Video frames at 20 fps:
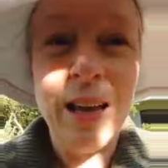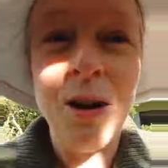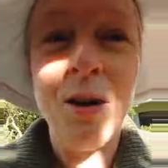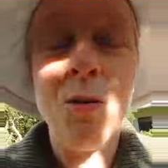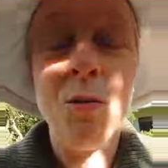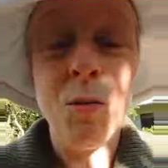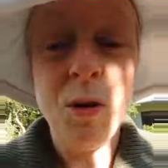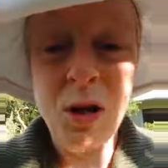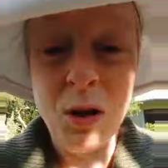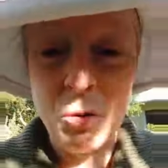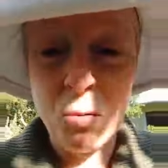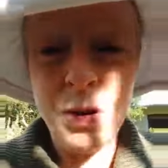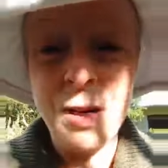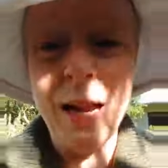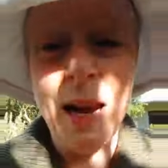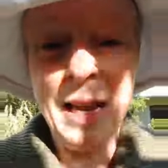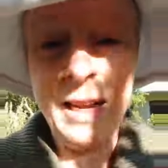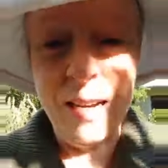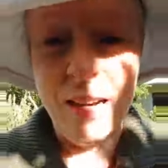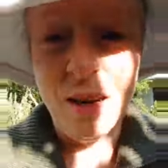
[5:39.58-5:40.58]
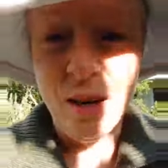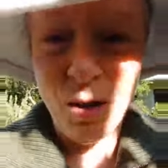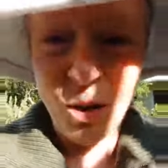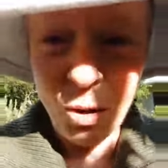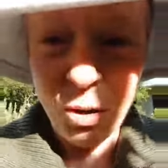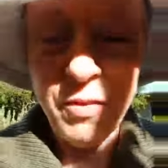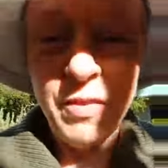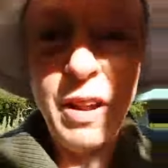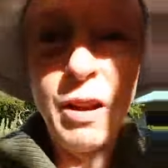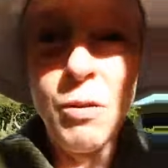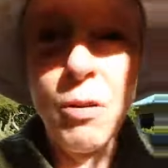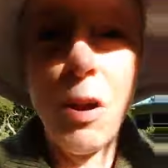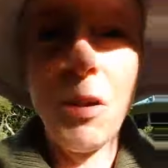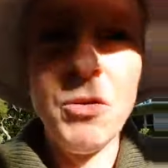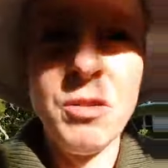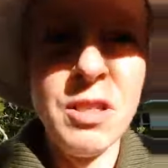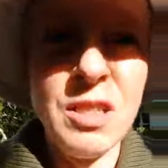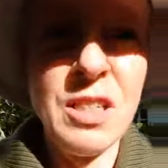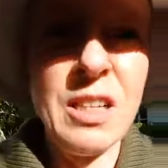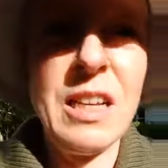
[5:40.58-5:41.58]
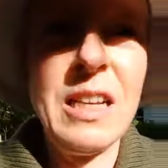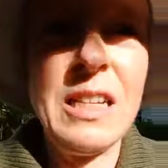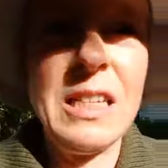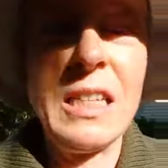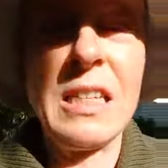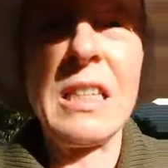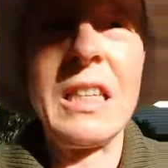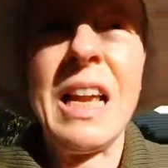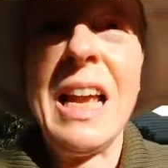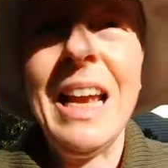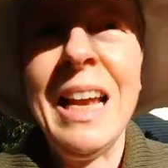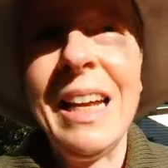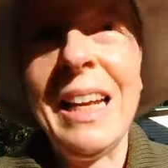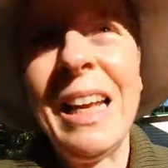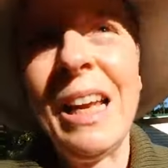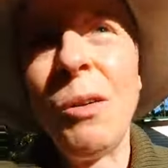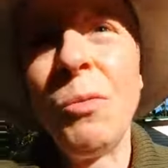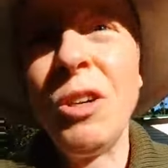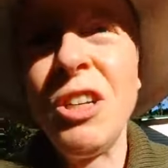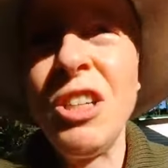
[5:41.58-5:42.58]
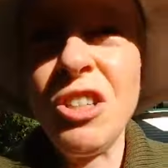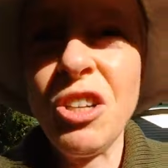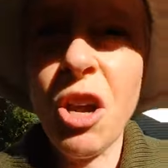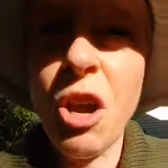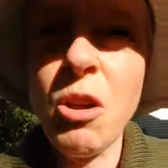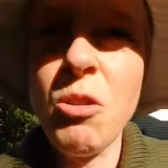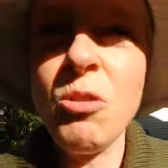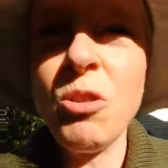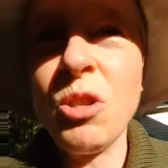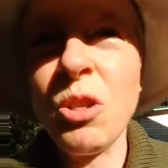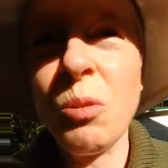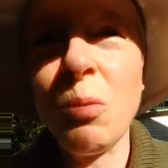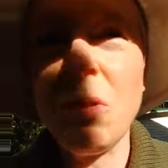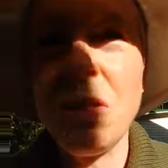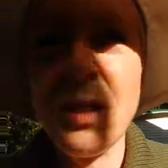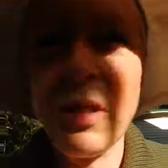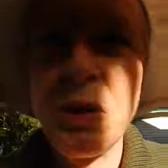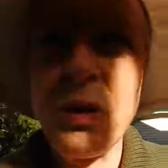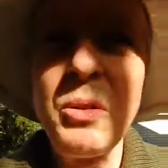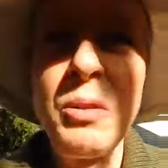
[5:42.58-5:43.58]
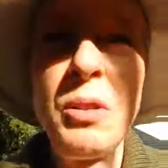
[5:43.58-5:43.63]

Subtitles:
we create a lot of our own diseases. Now, we don't do it to hurt